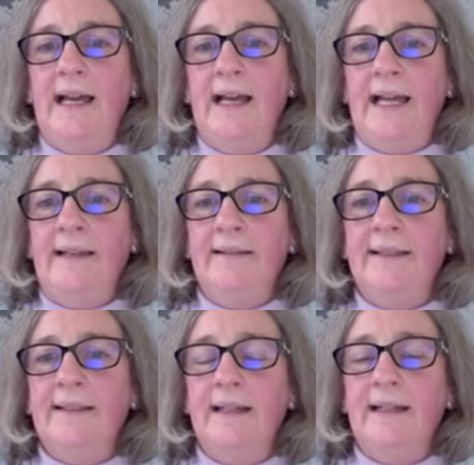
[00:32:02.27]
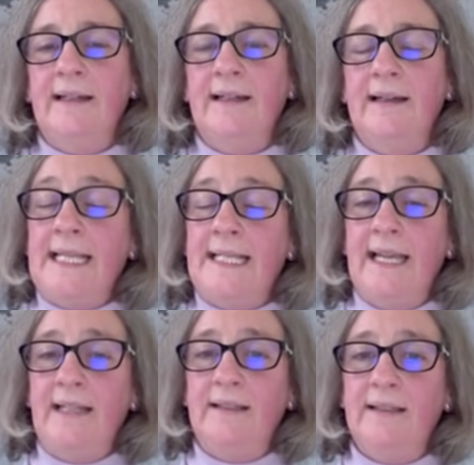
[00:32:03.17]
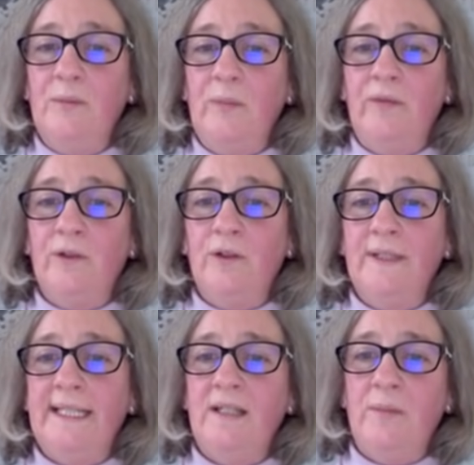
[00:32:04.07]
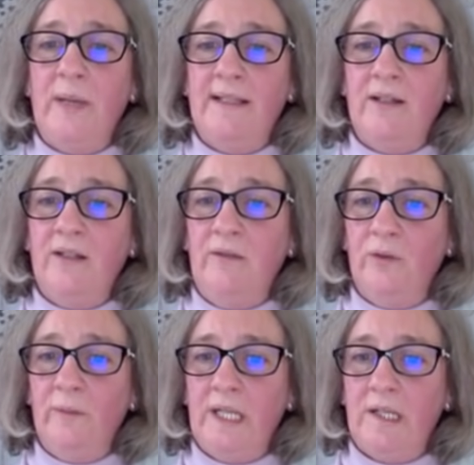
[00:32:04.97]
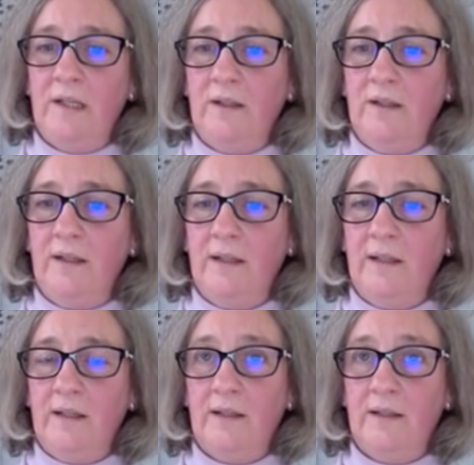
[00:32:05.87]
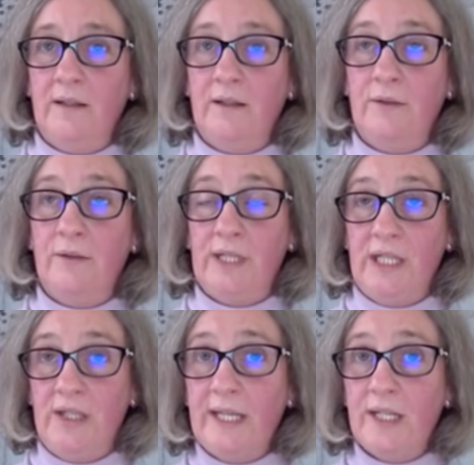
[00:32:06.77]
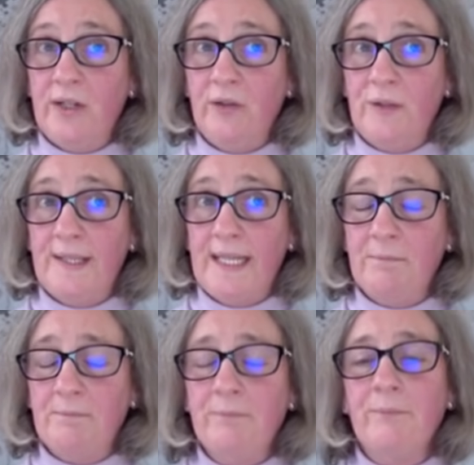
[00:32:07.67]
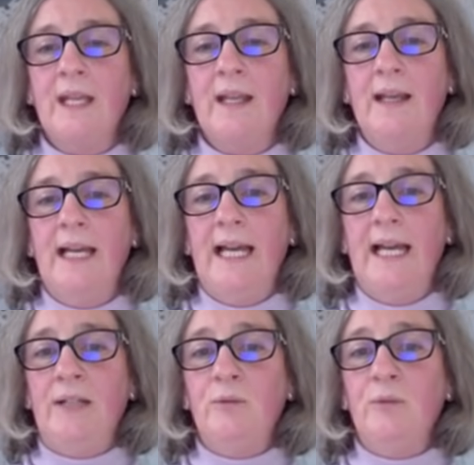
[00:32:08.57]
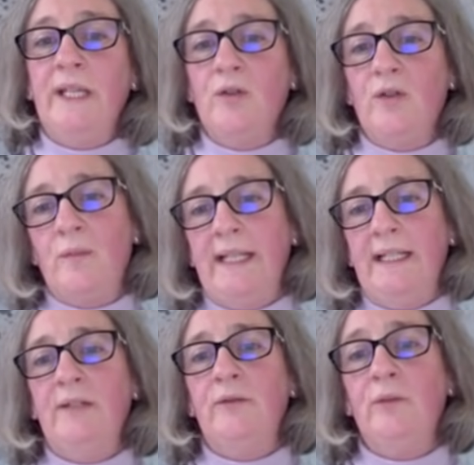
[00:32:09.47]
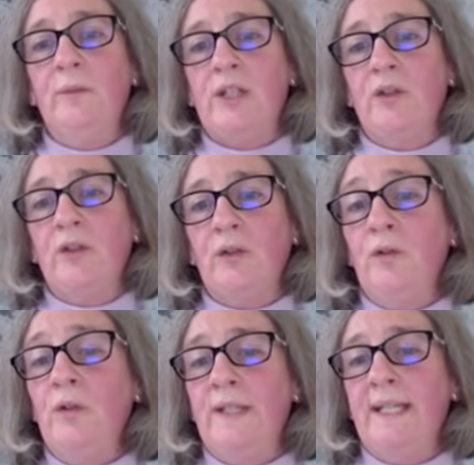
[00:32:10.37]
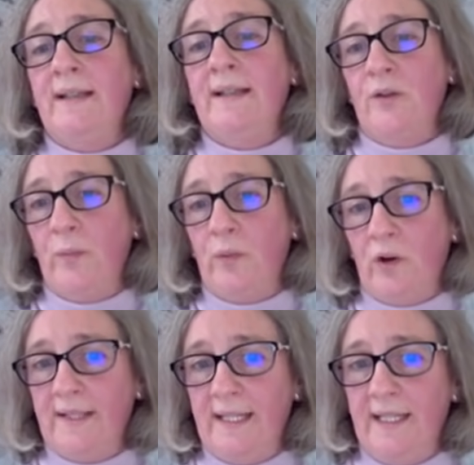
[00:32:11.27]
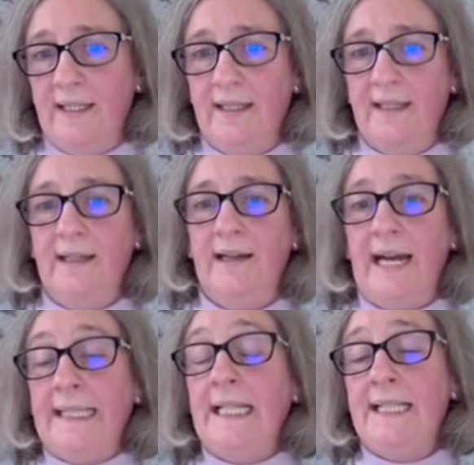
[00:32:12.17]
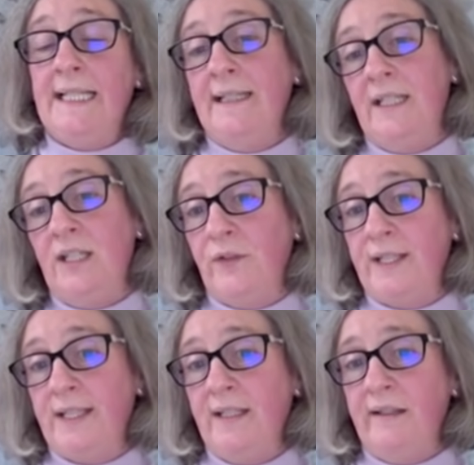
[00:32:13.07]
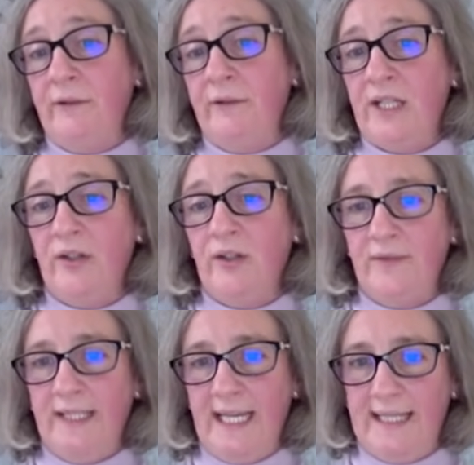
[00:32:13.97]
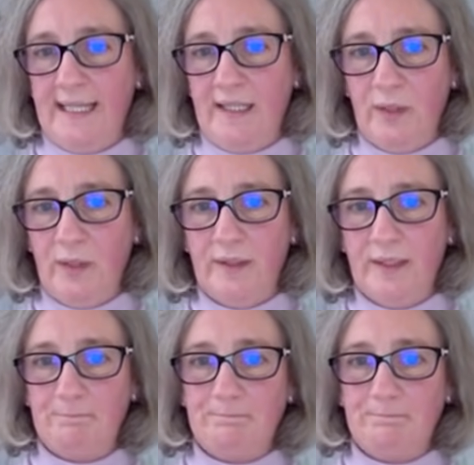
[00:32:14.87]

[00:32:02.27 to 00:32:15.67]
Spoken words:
And as said before, this is based on information on registration dossier. And we use mainly information on uses as a proxy, at least in this first iteration of the assessment.